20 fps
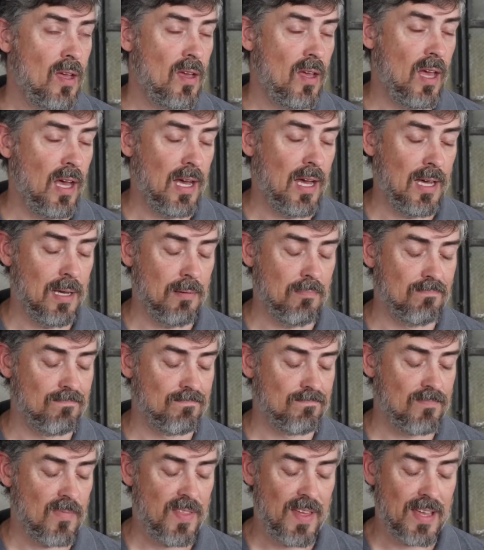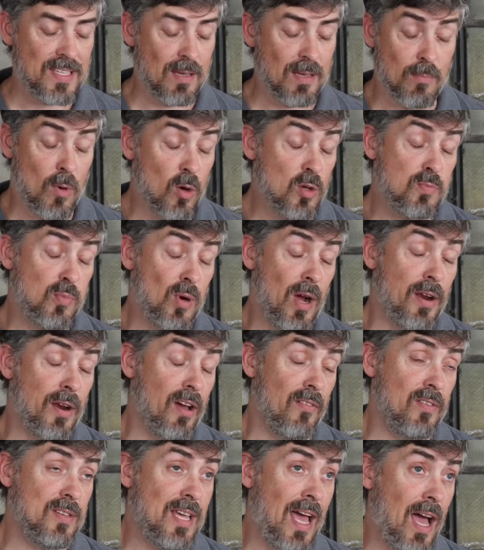the things I'm most proud
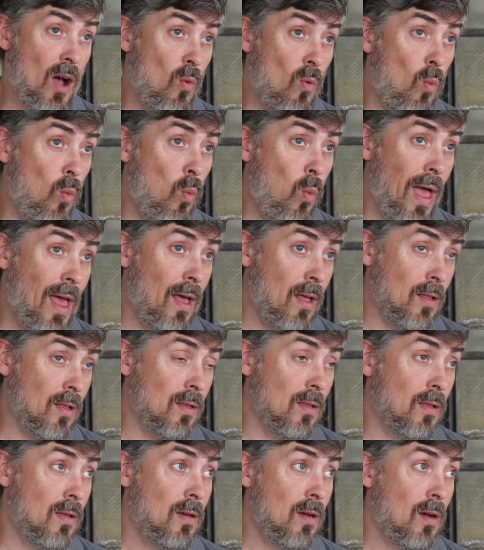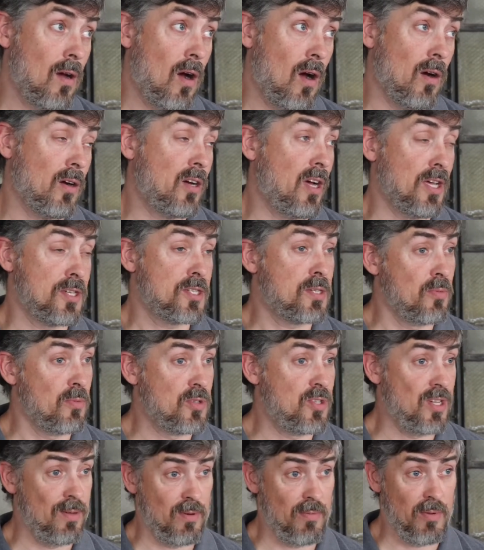of is how well our
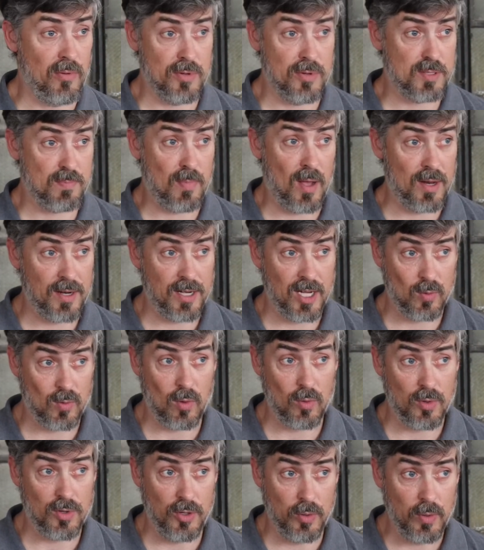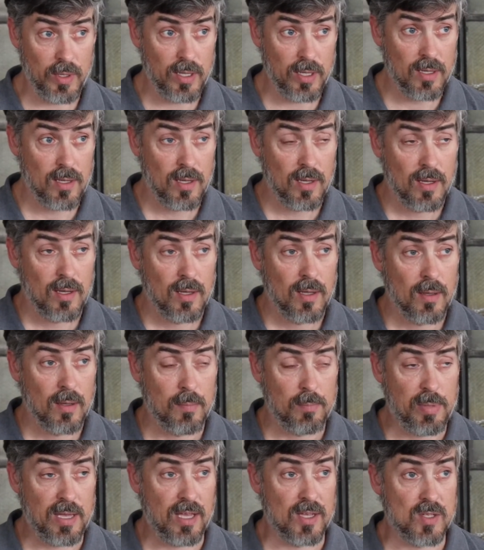customers seem to be responding to what we're doing,
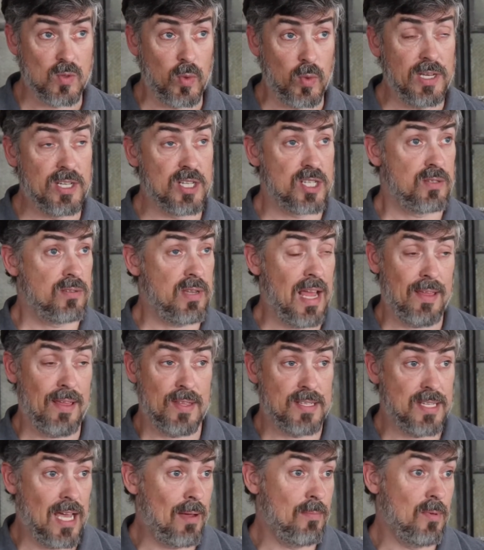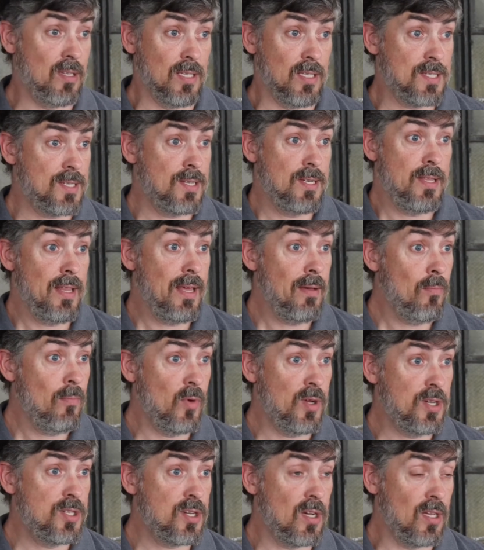because we just take the time to listen to them,
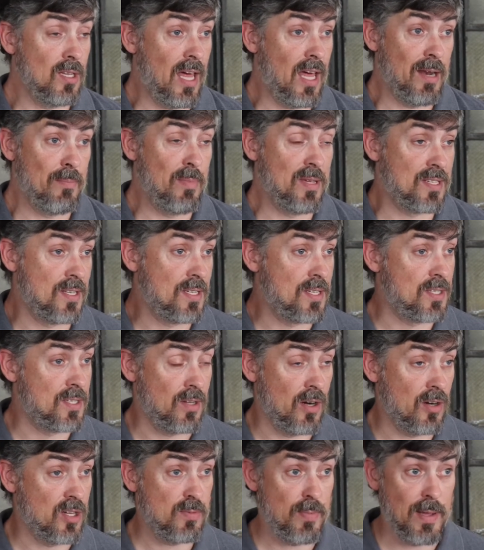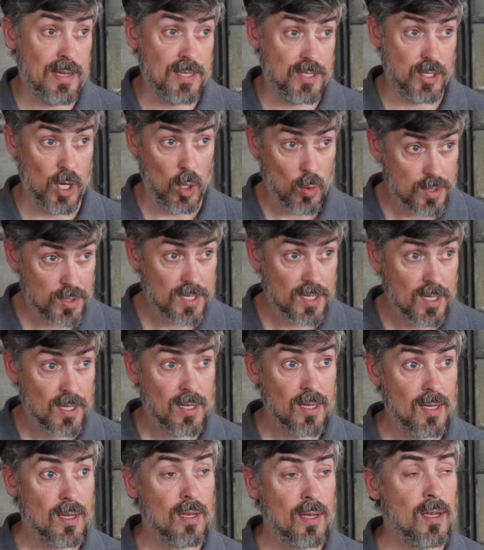which a lot of businesses in our space don't.
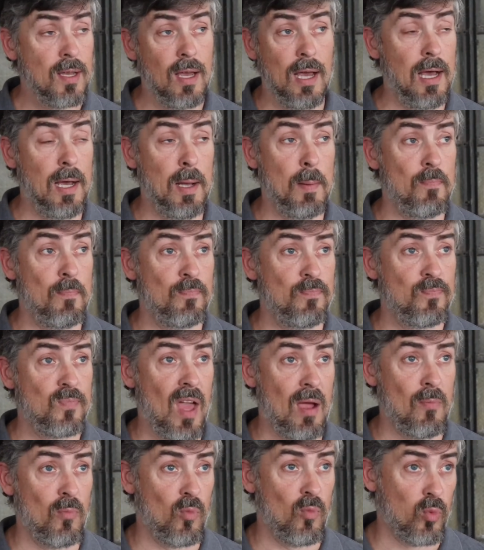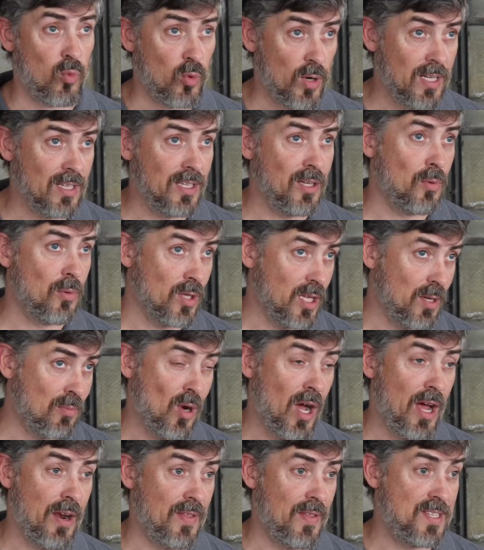I'm really, really
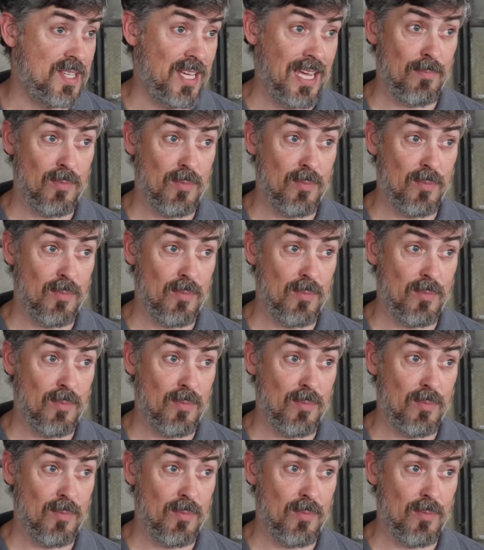proud of the team